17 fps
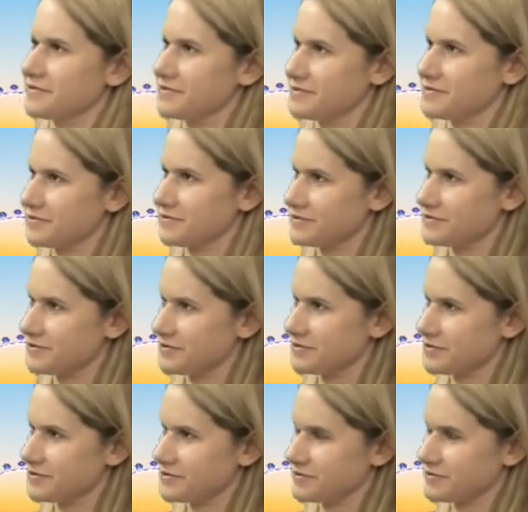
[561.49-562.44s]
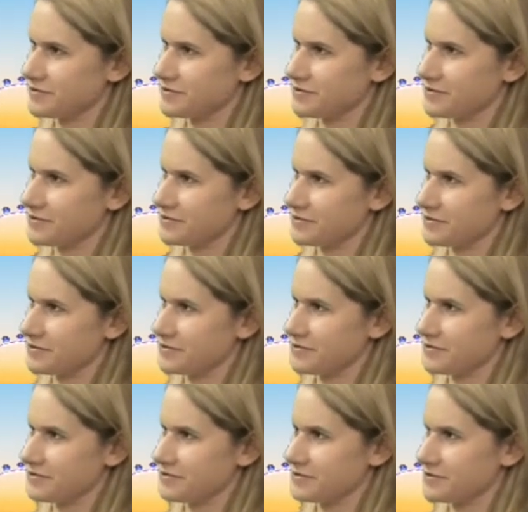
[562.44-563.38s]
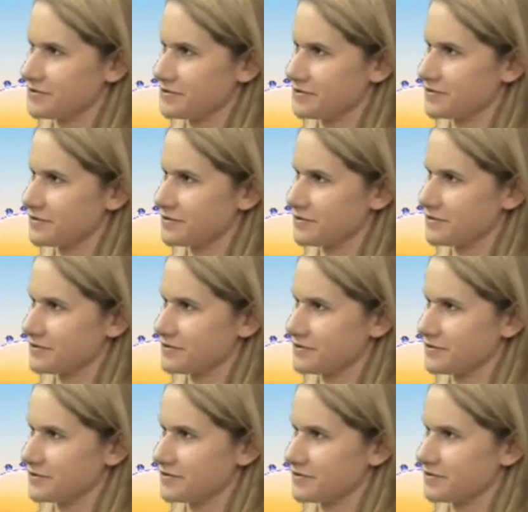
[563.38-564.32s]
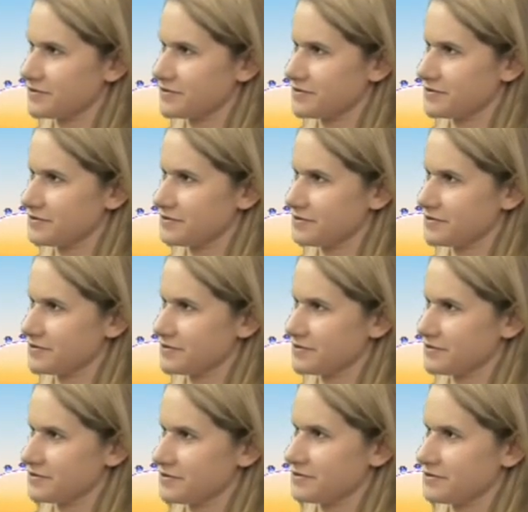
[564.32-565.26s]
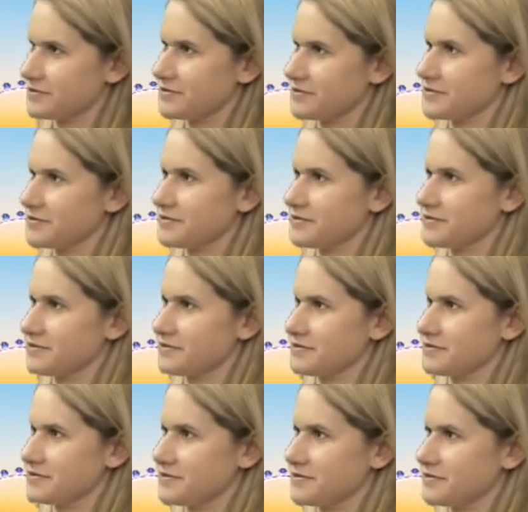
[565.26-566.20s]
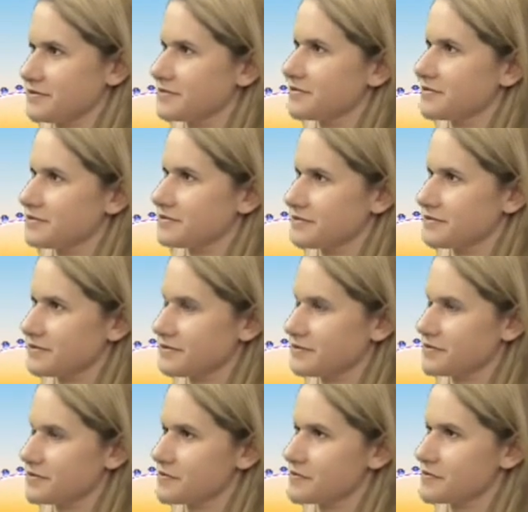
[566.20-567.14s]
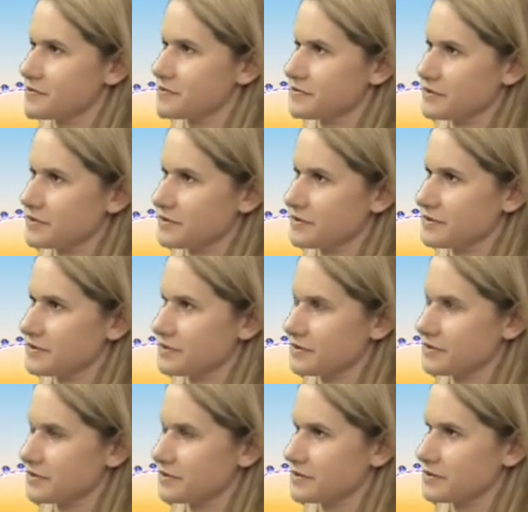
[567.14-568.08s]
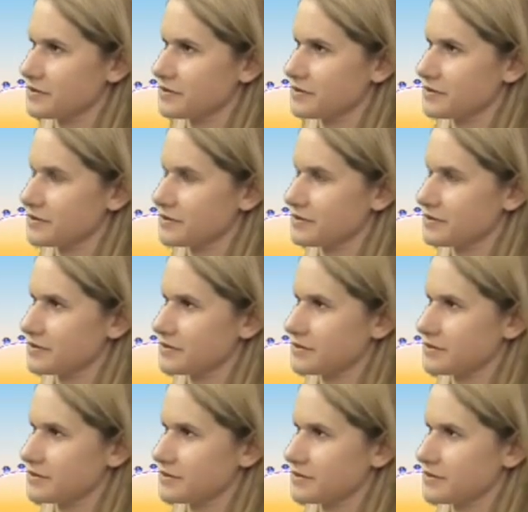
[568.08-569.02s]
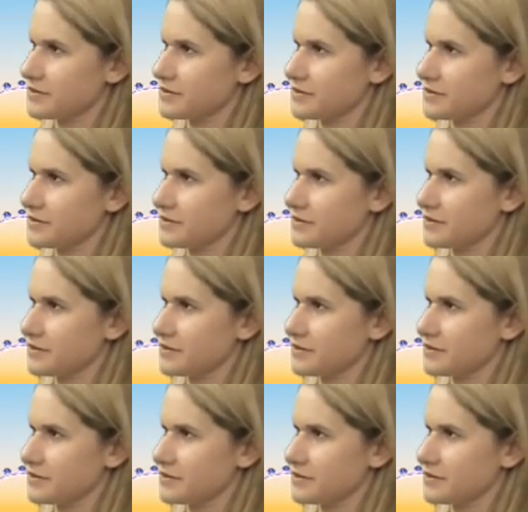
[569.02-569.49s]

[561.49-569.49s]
(silent)